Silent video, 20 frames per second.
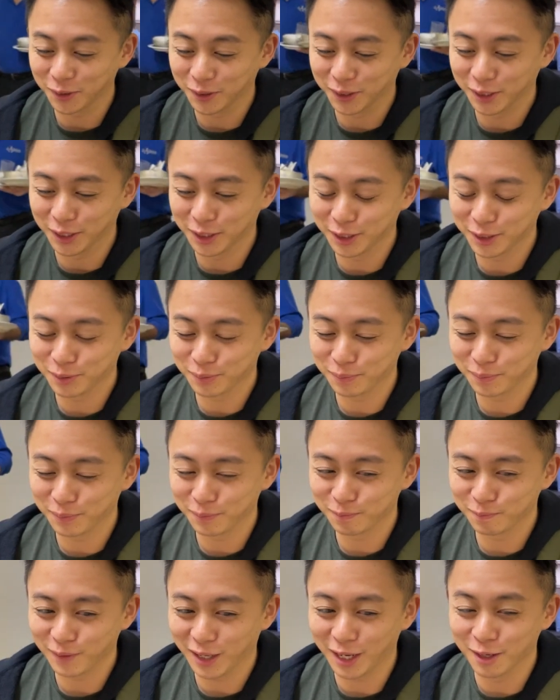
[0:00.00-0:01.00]
good.
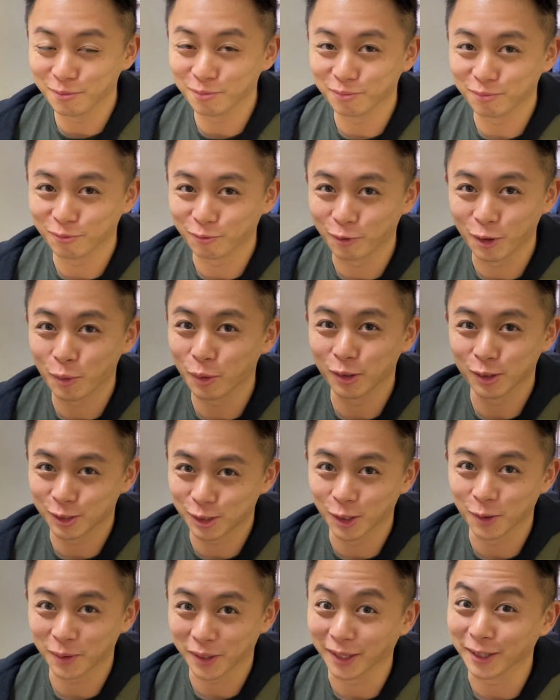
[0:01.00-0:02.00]
And we weren't
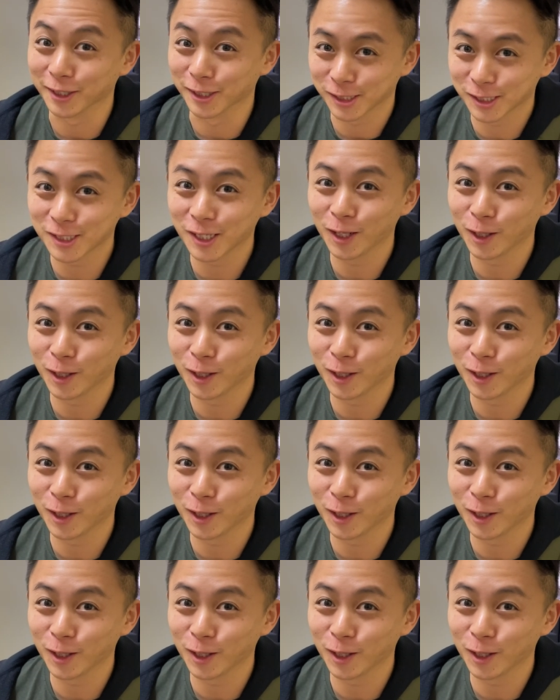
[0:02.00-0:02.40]
joking, this is a